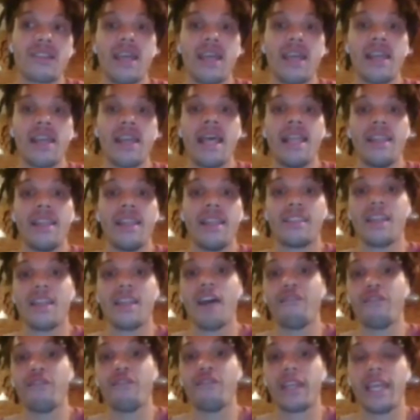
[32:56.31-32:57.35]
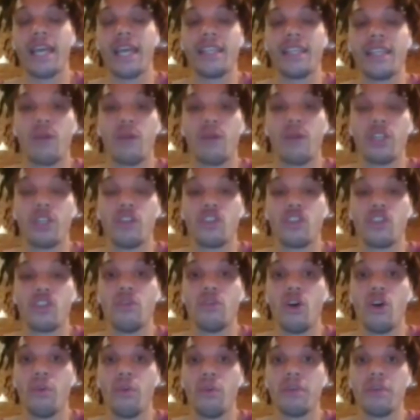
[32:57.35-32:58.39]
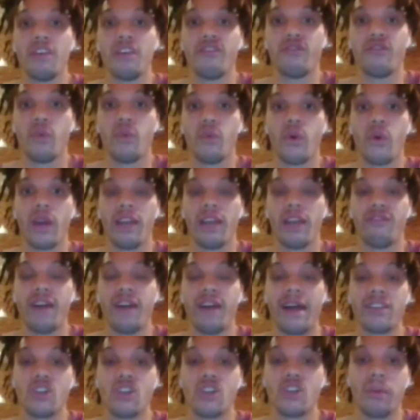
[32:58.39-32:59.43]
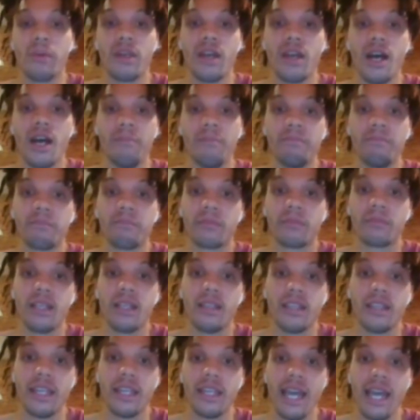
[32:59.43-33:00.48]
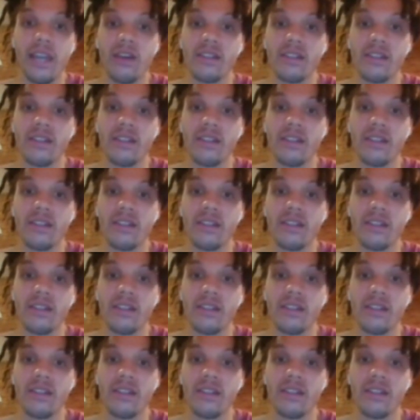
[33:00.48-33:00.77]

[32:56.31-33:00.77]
And then let's not forget that when you do go b4 and files open up, the knight on